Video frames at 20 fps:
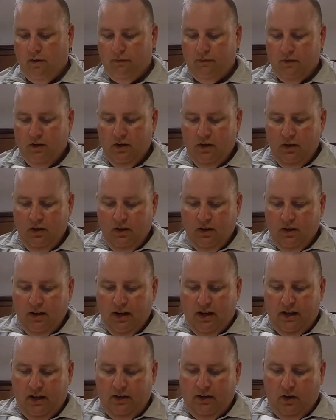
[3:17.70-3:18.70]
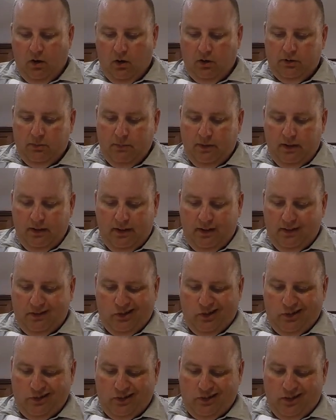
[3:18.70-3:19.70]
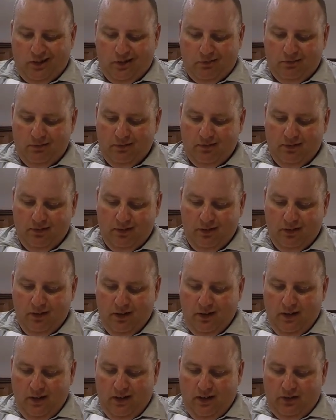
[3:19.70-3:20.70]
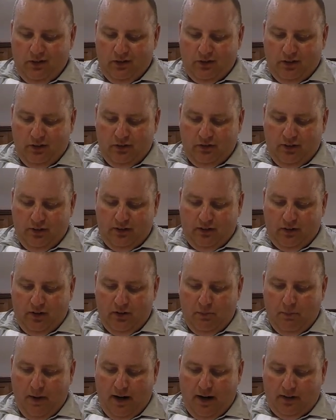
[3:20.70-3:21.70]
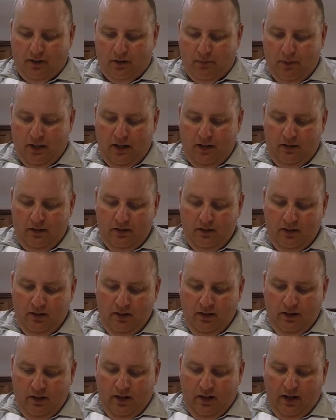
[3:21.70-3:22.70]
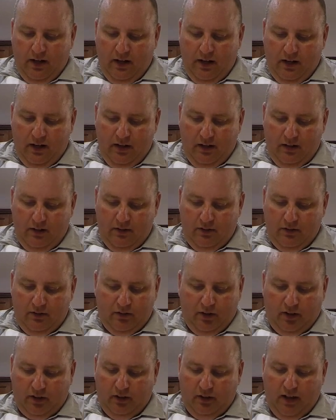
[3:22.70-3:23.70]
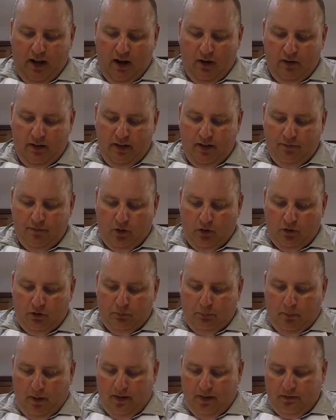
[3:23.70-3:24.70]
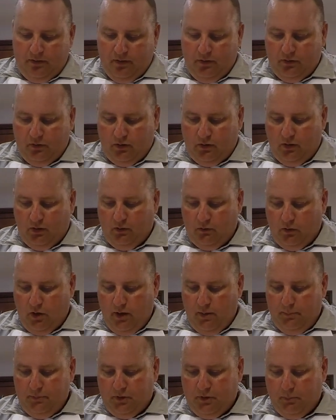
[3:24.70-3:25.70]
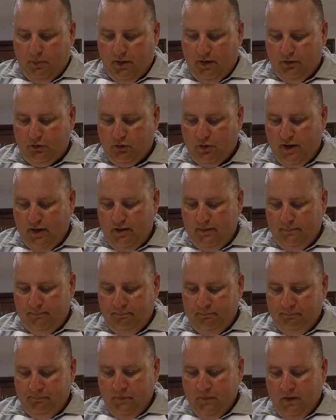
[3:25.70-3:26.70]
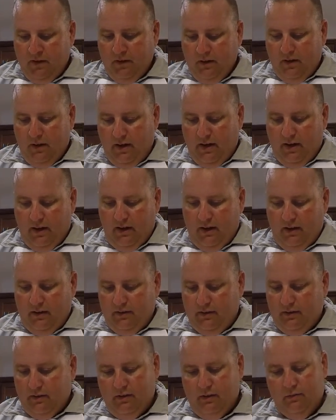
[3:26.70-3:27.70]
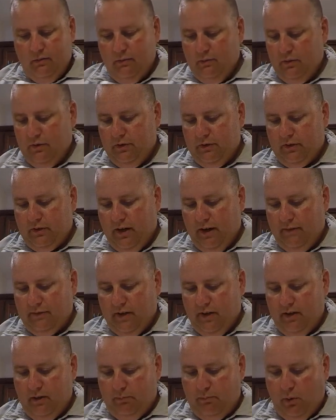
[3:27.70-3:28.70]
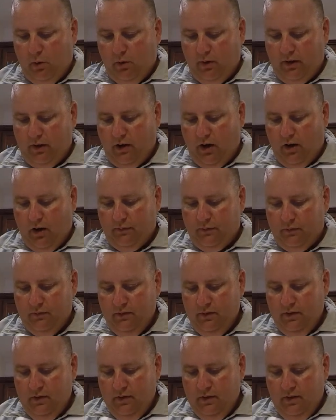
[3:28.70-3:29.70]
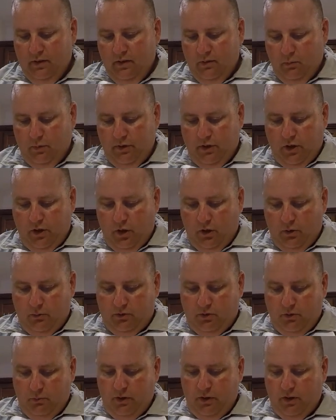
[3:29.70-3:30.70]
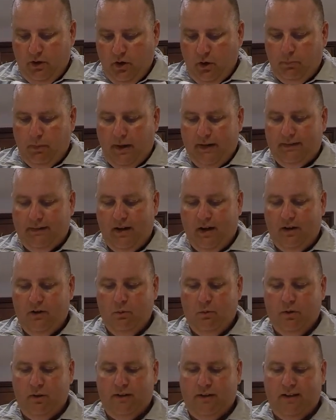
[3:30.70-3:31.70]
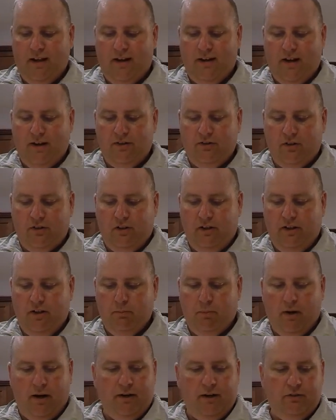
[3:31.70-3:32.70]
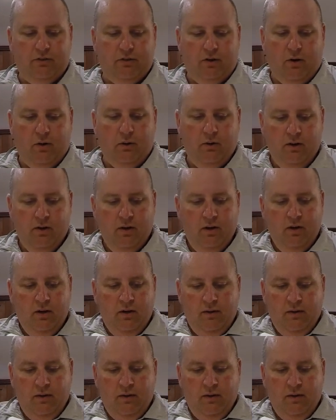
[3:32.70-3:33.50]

off, and ultimately it's just gonna sit there on the back of the meat, and it's not gonna allow any of our spices or our rubs to penetrate, and we're just gonna have to end up pulling it off. When you go to bite down, you won't get that nice clean bite. So